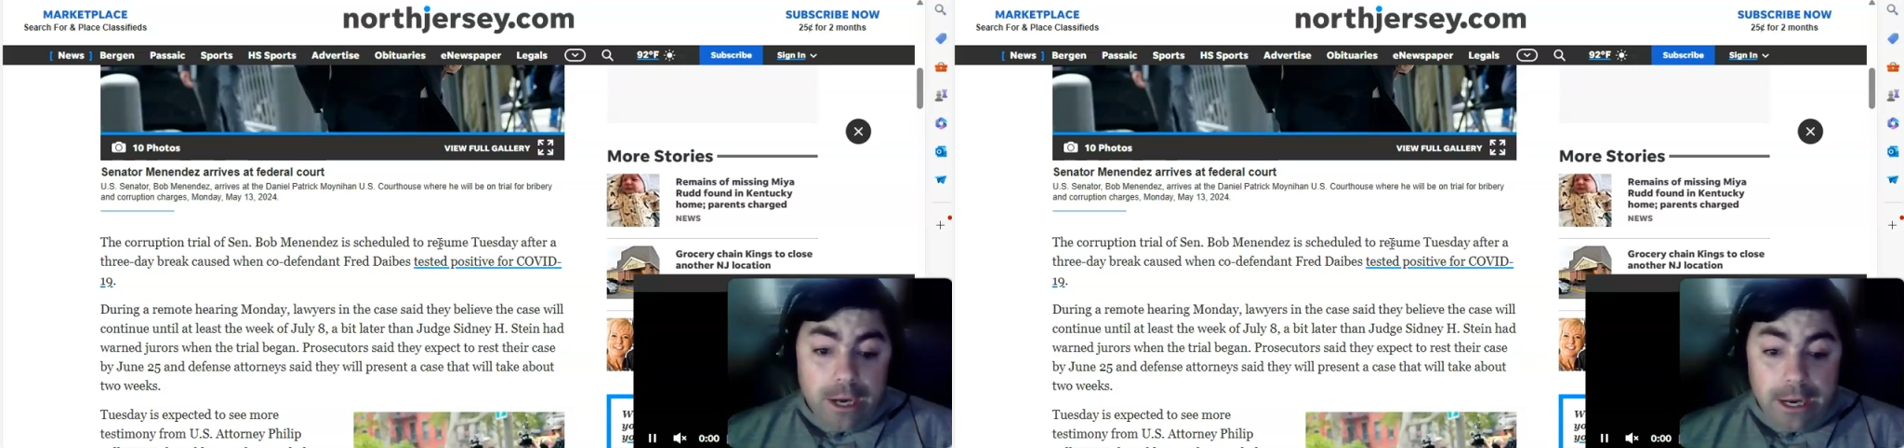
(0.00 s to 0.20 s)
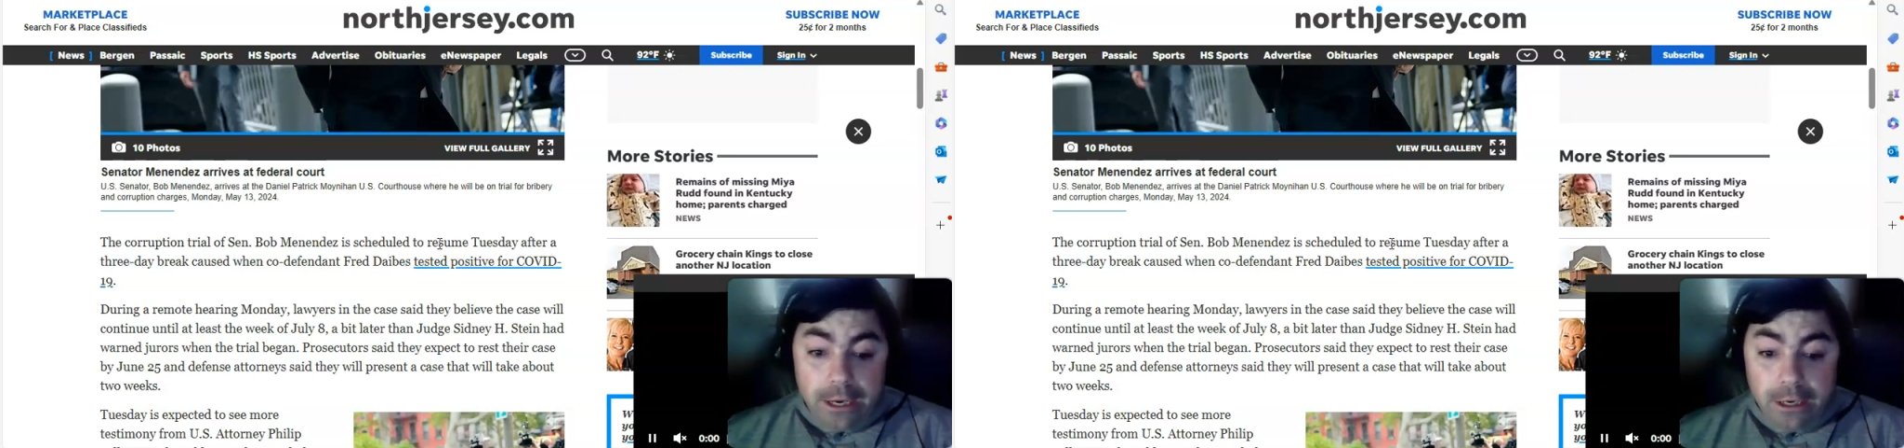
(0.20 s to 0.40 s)

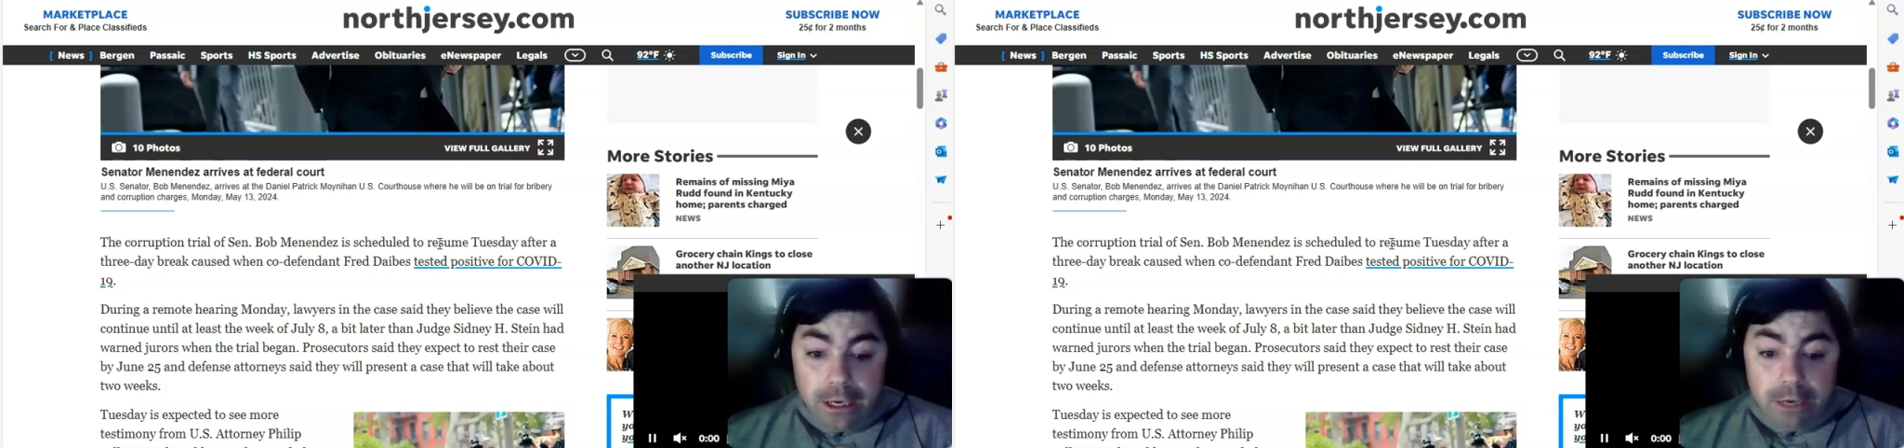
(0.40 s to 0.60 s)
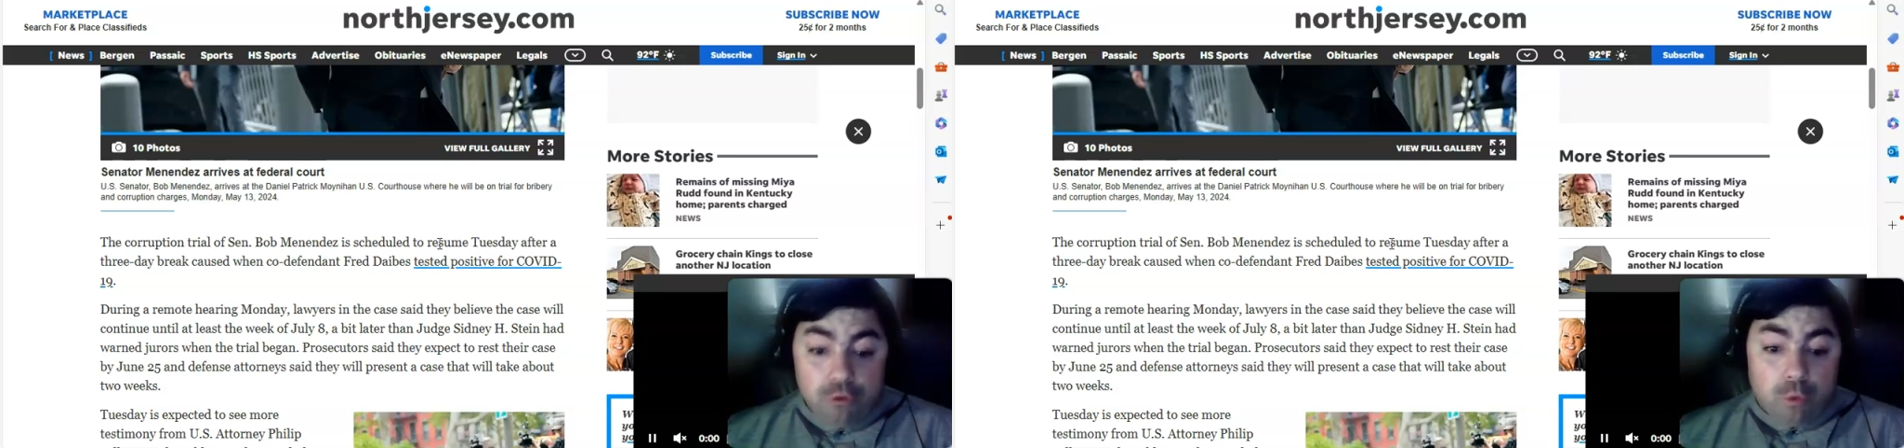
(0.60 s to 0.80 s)
and
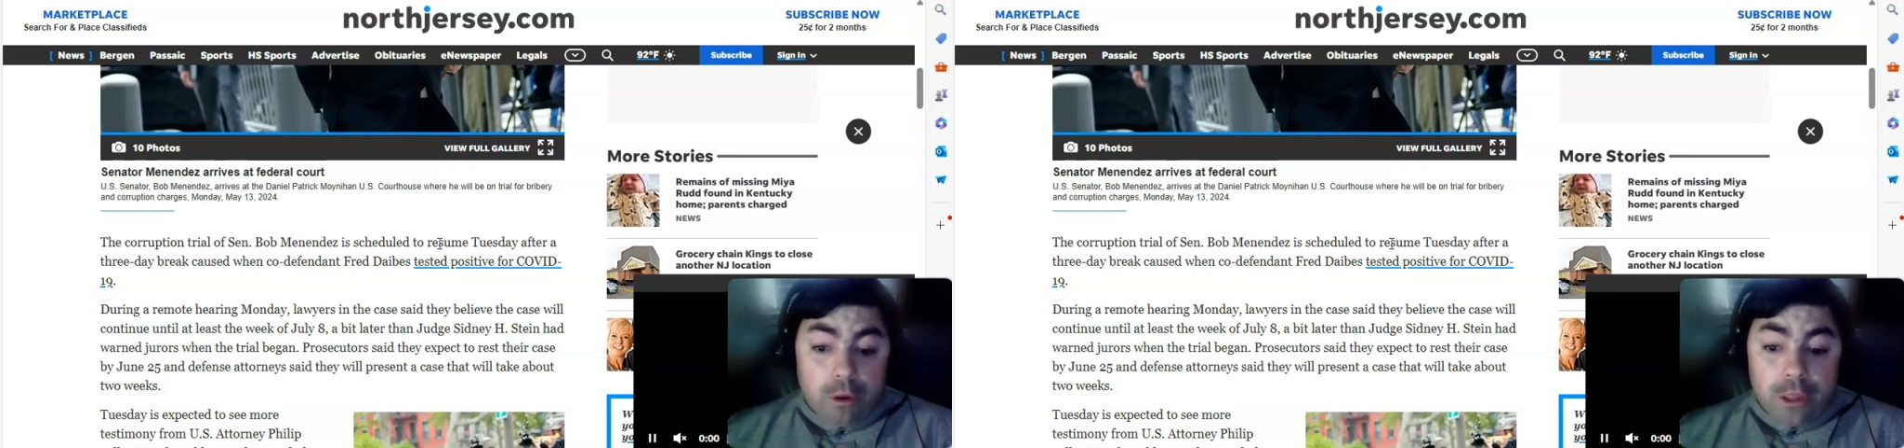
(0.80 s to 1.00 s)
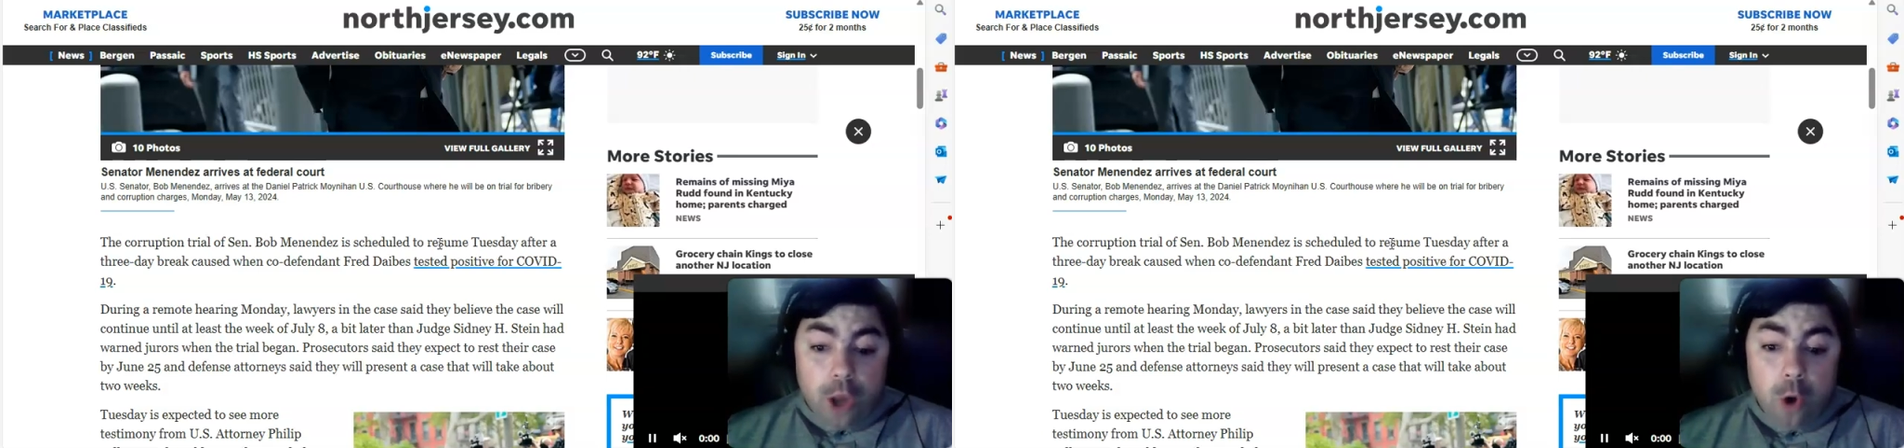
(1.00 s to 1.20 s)
he was one
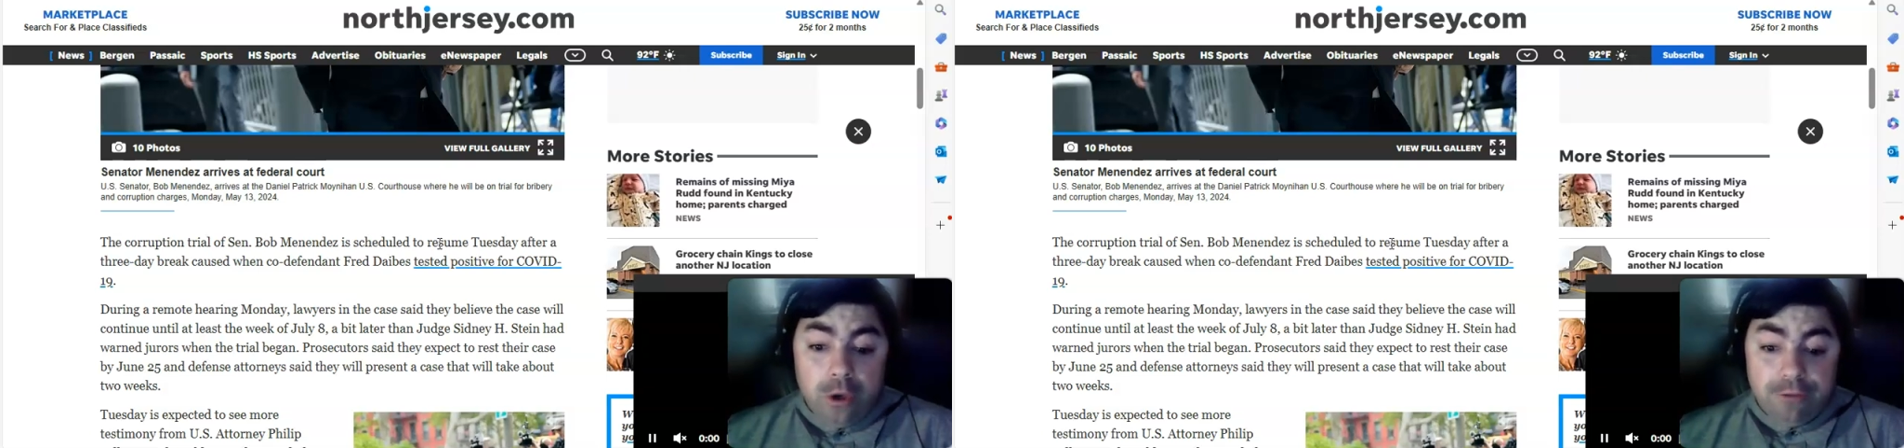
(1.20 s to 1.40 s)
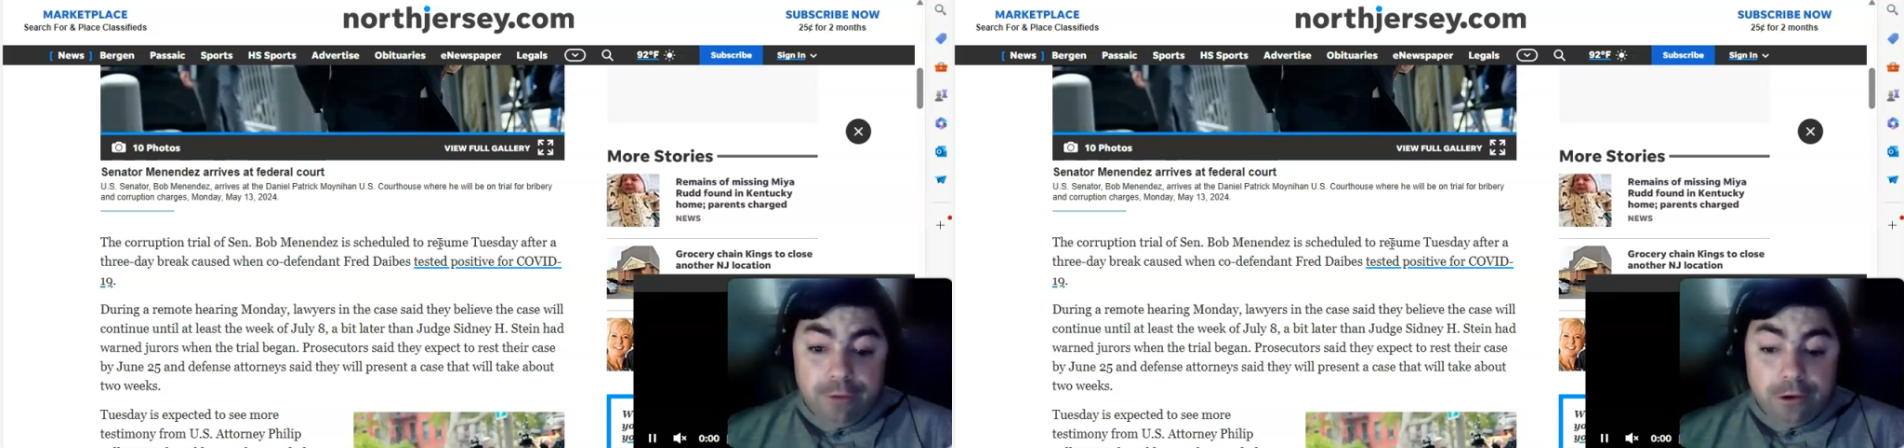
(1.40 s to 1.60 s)
of the
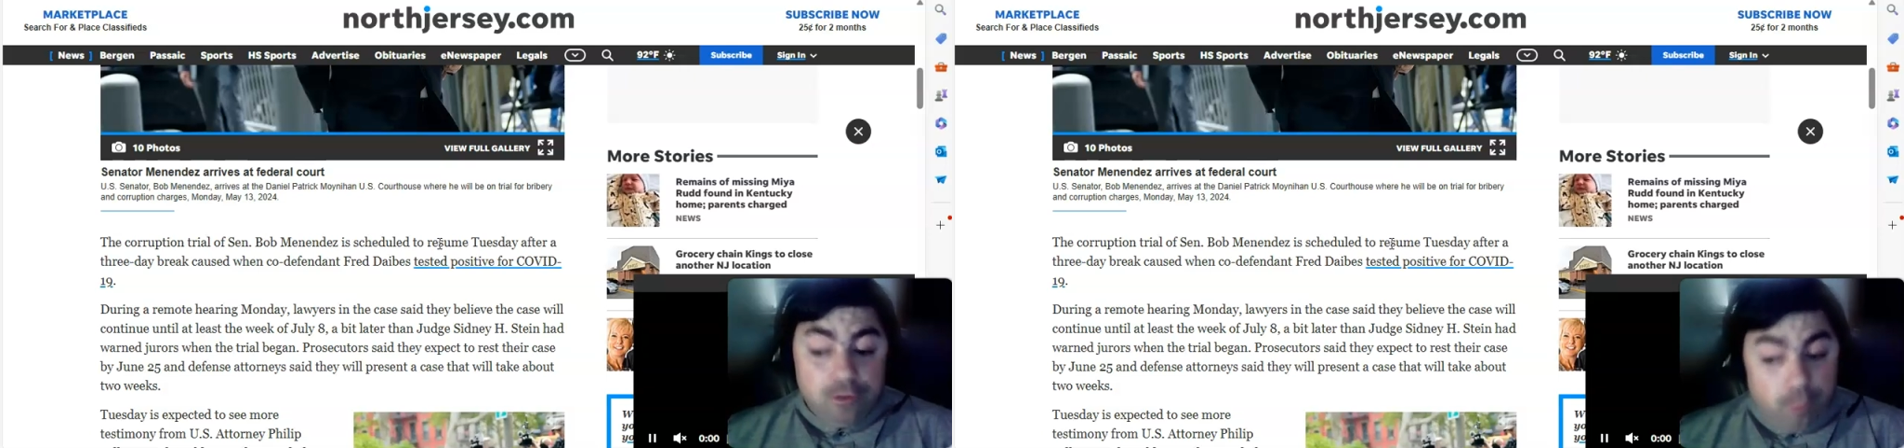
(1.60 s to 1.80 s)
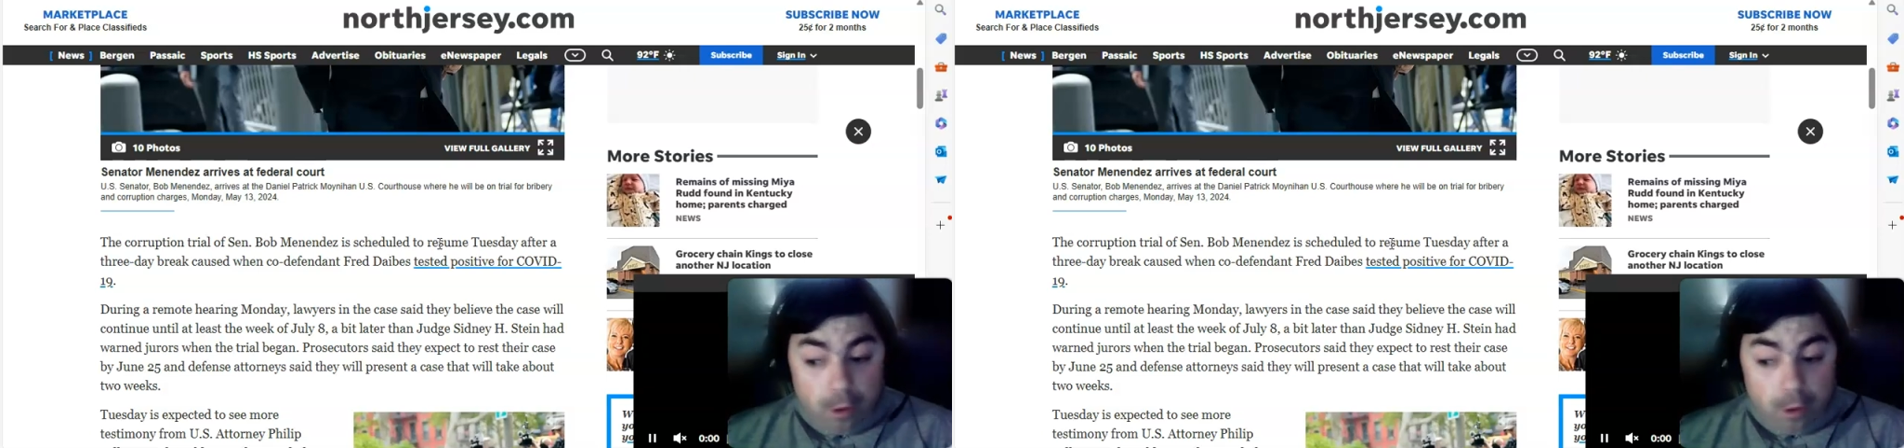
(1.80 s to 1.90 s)
co-defendants.